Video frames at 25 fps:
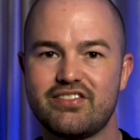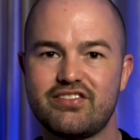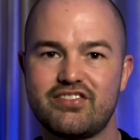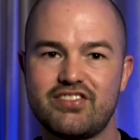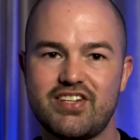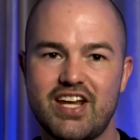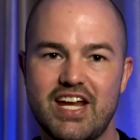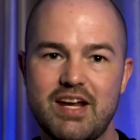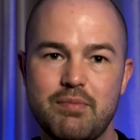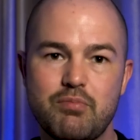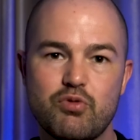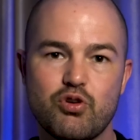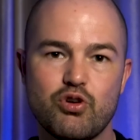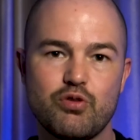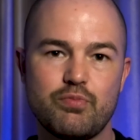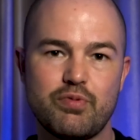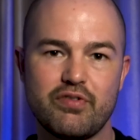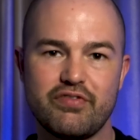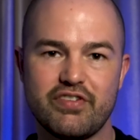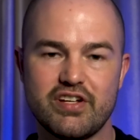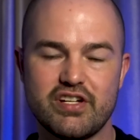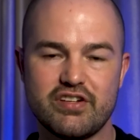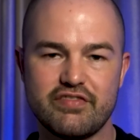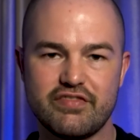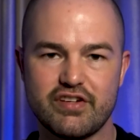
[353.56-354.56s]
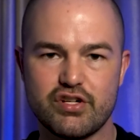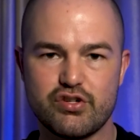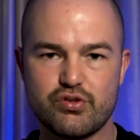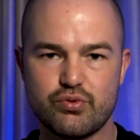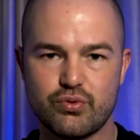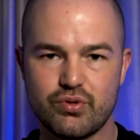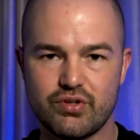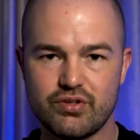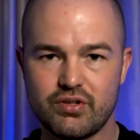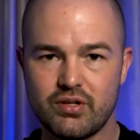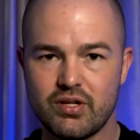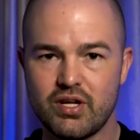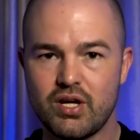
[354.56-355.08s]
the same group of
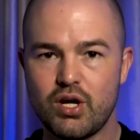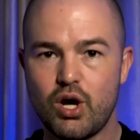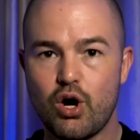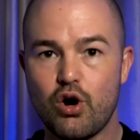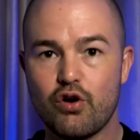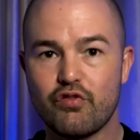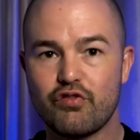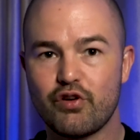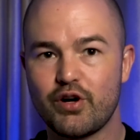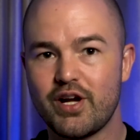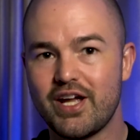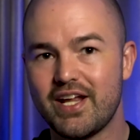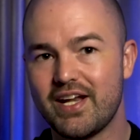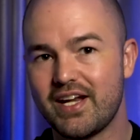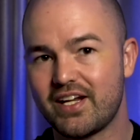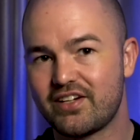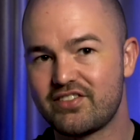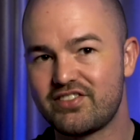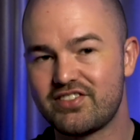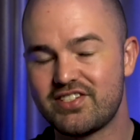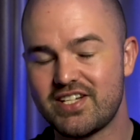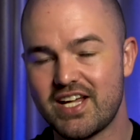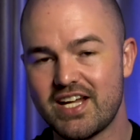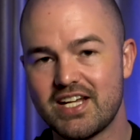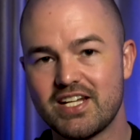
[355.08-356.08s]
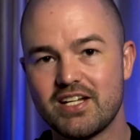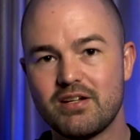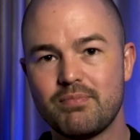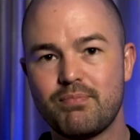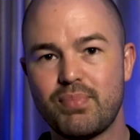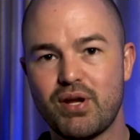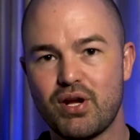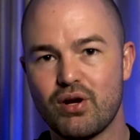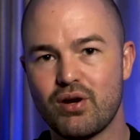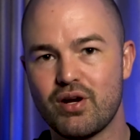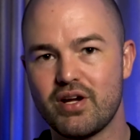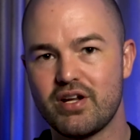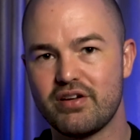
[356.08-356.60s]
individual over an extended
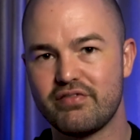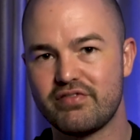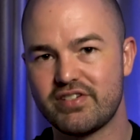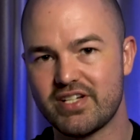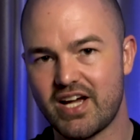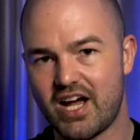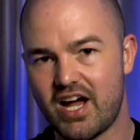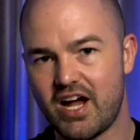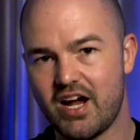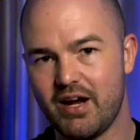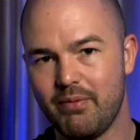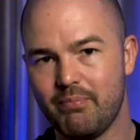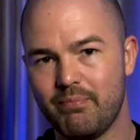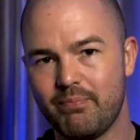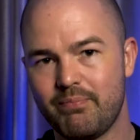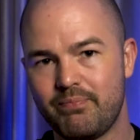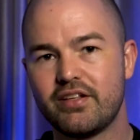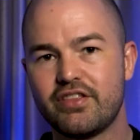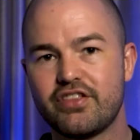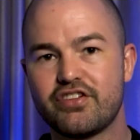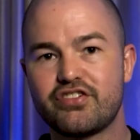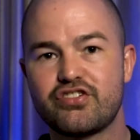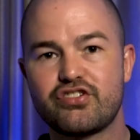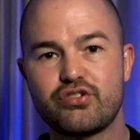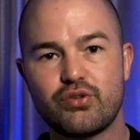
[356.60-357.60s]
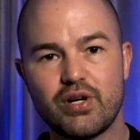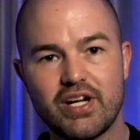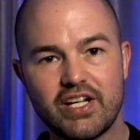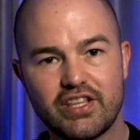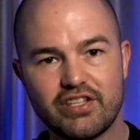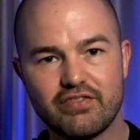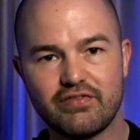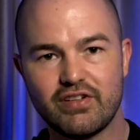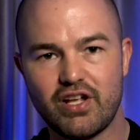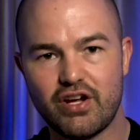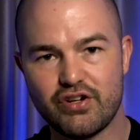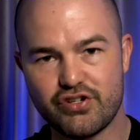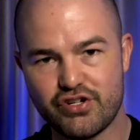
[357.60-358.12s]
period of time. The strength
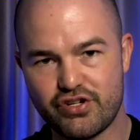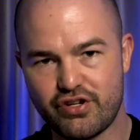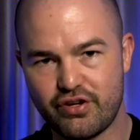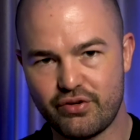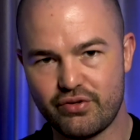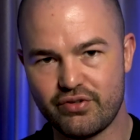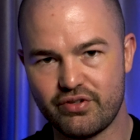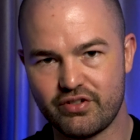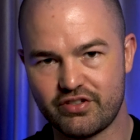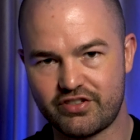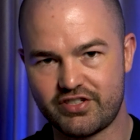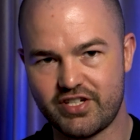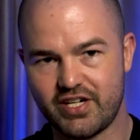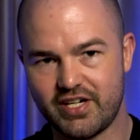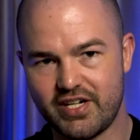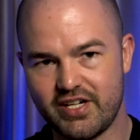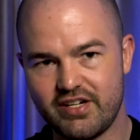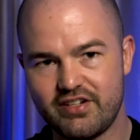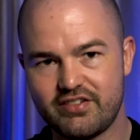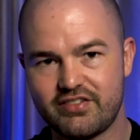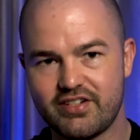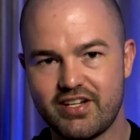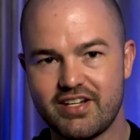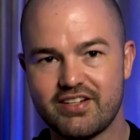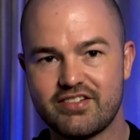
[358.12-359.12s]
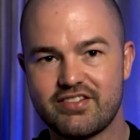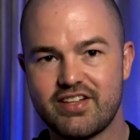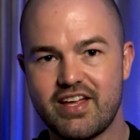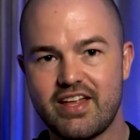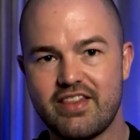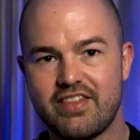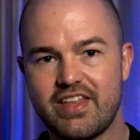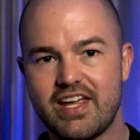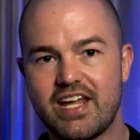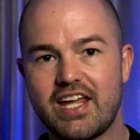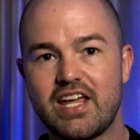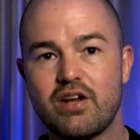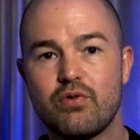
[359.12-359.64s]
of longitudinal studies is
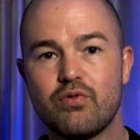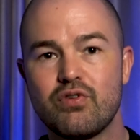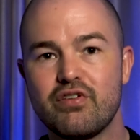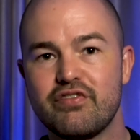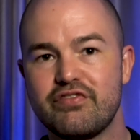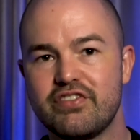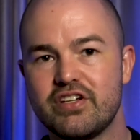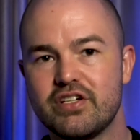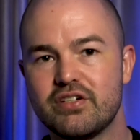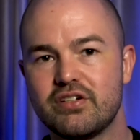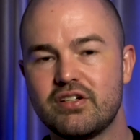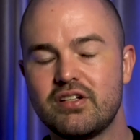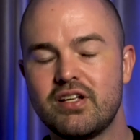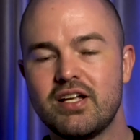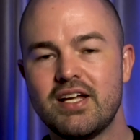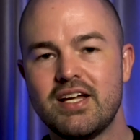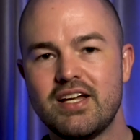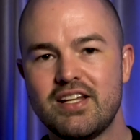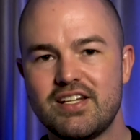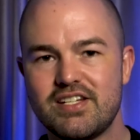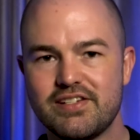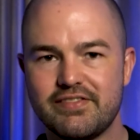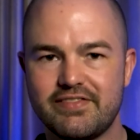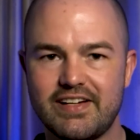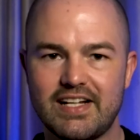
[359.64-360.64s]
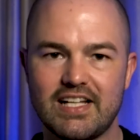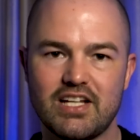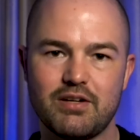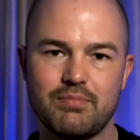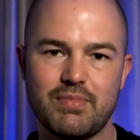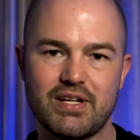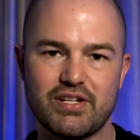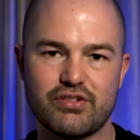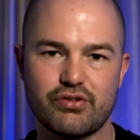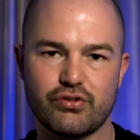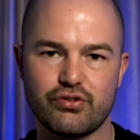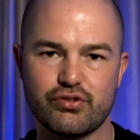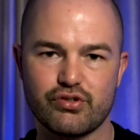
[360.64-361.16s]
that they can reveal
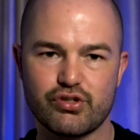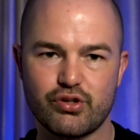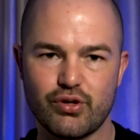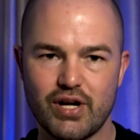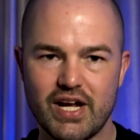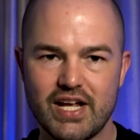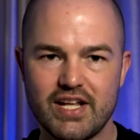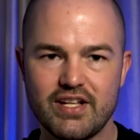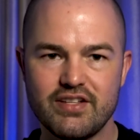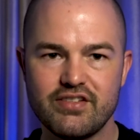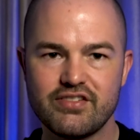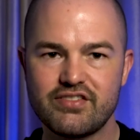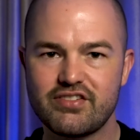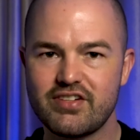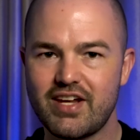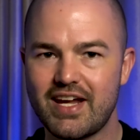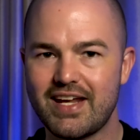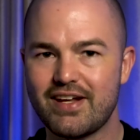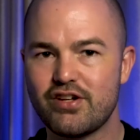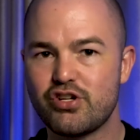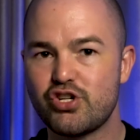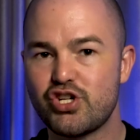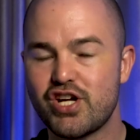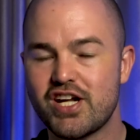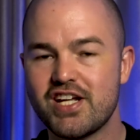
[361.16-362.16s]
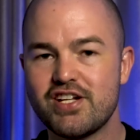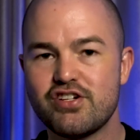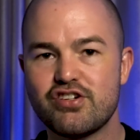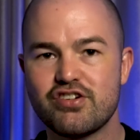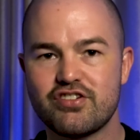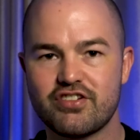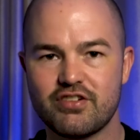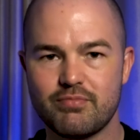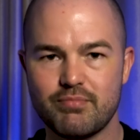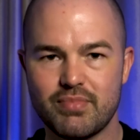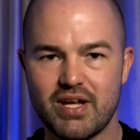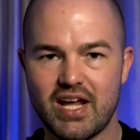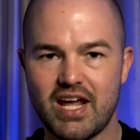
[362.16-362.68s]
developmental trends and
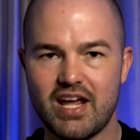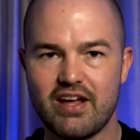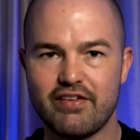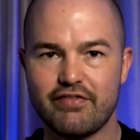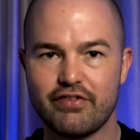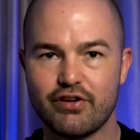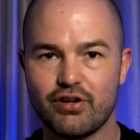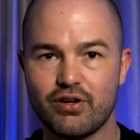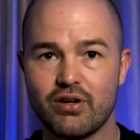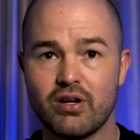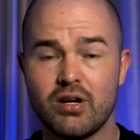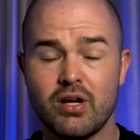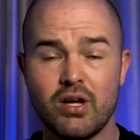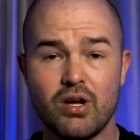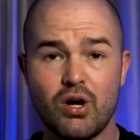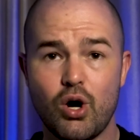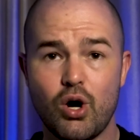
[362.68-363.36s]
changes in behavior